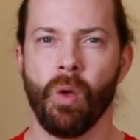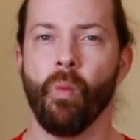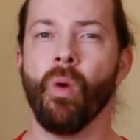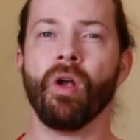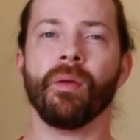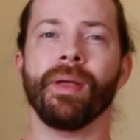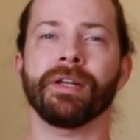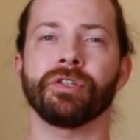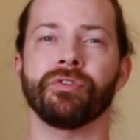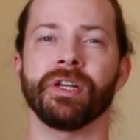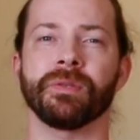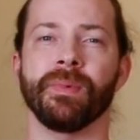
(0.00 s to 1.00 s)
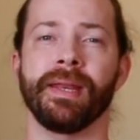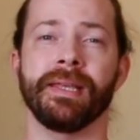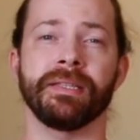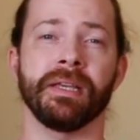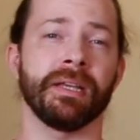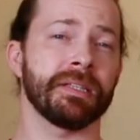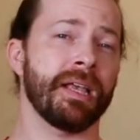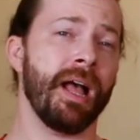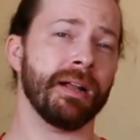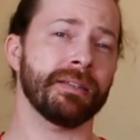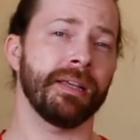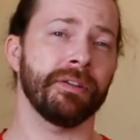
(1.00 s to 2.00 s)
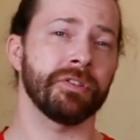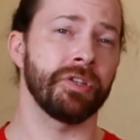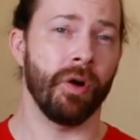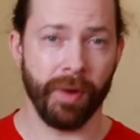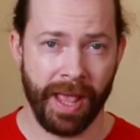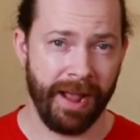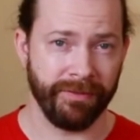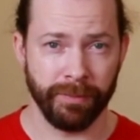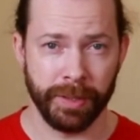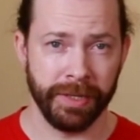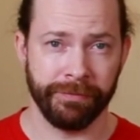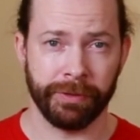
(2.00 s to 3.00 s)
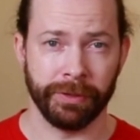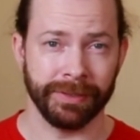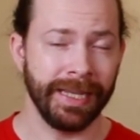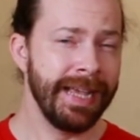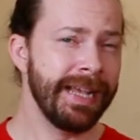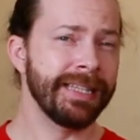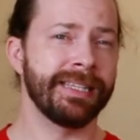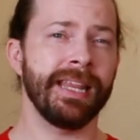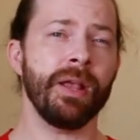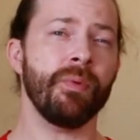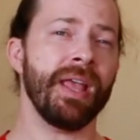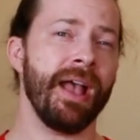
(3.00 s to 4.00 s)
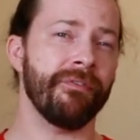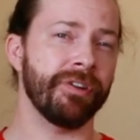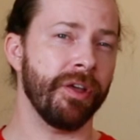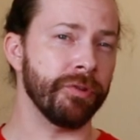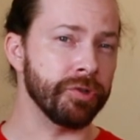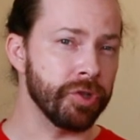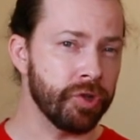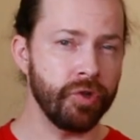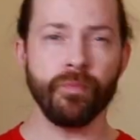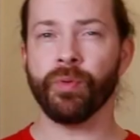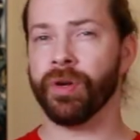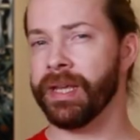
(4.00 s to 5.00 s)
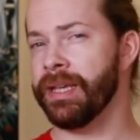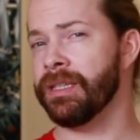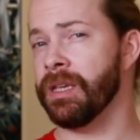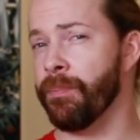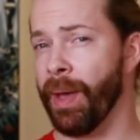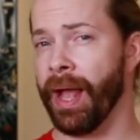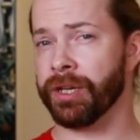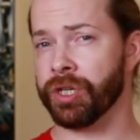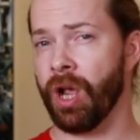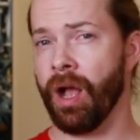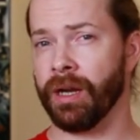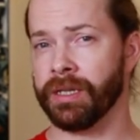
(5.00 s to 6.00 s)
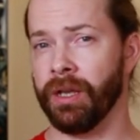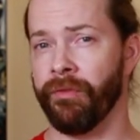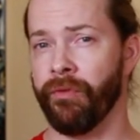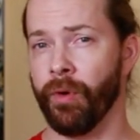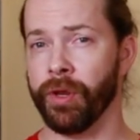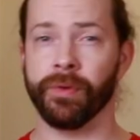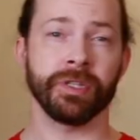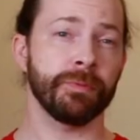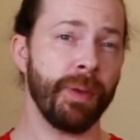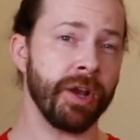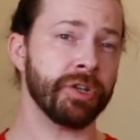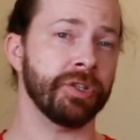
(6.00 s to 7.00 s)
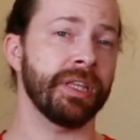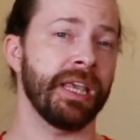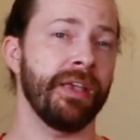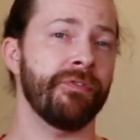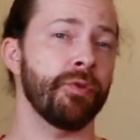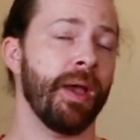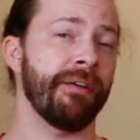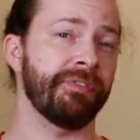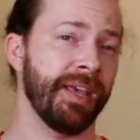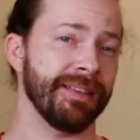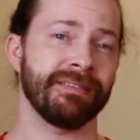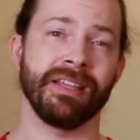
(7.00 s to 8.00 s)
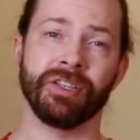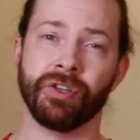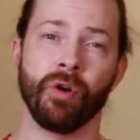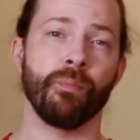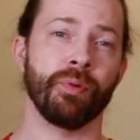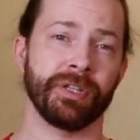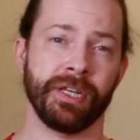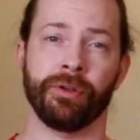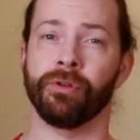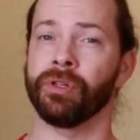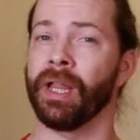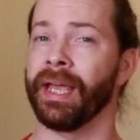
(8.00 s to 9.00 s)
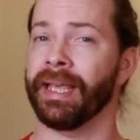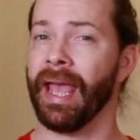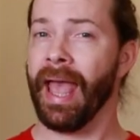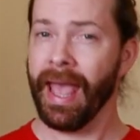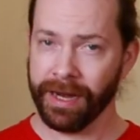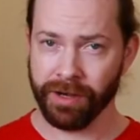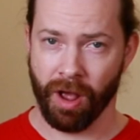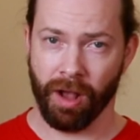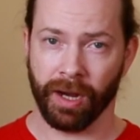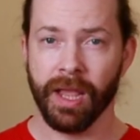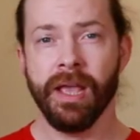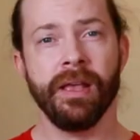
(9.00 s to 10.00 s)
Welcome back to Drinks Made Easy because cocktails don't have to be difficult. Today we have another super easy batch cocktail for you, especially if you have guests that don't particularly like eggnog.